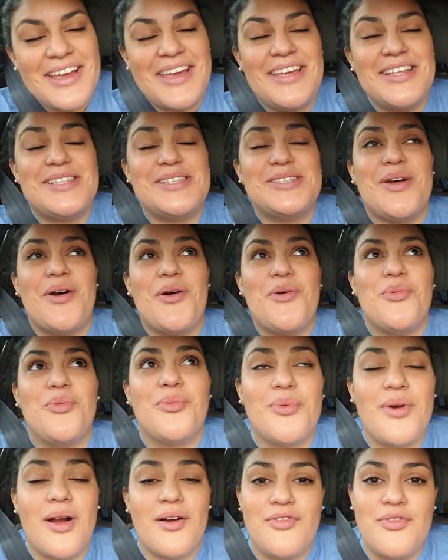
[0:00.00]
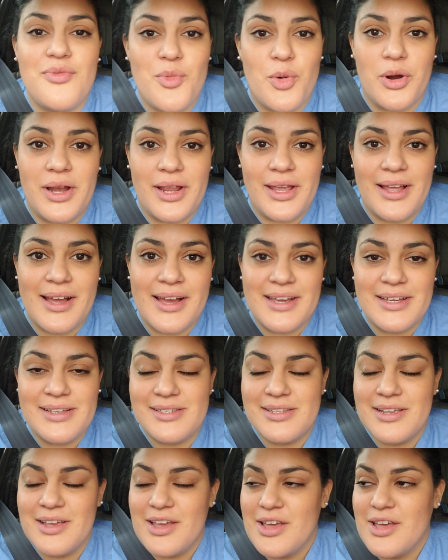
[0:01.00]
It's a rough morning,
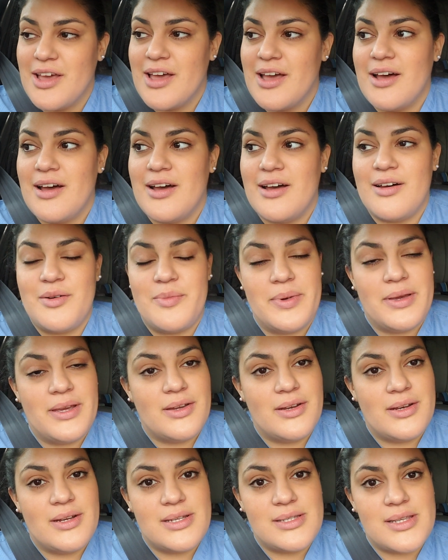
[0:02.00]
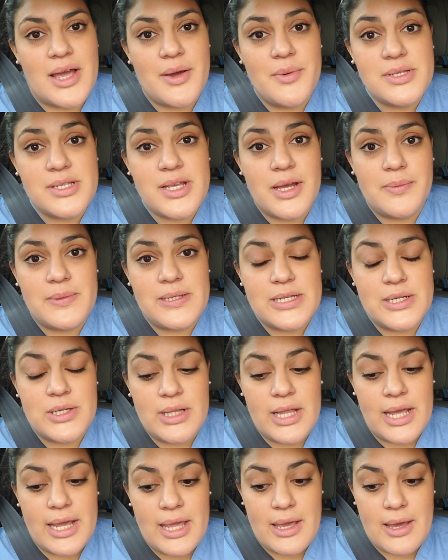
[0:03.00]
guys. Oh my goodness. I was up till
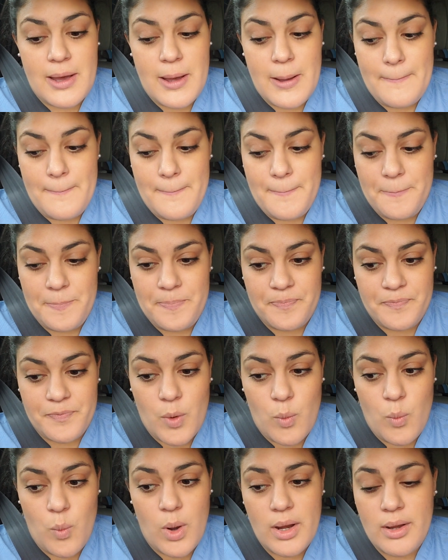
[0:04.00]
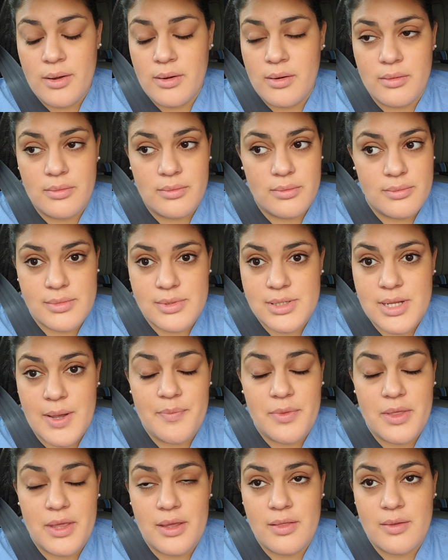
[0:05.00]
like um, one
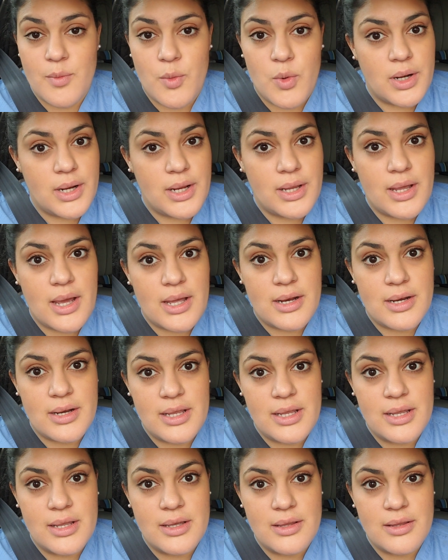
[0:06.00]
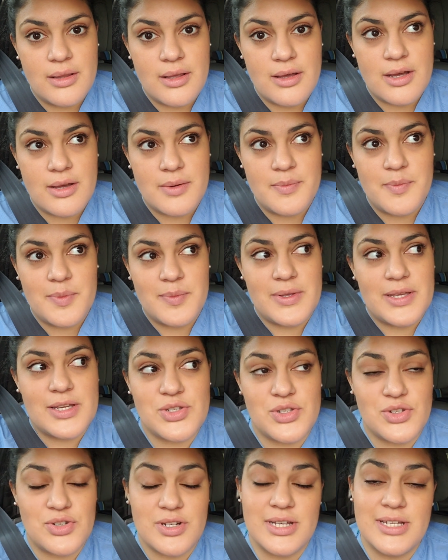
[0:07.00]
something in the morning editing um,
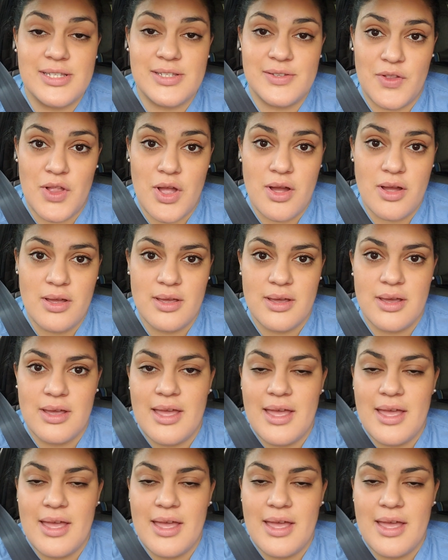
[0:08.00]
yesterday's vlog.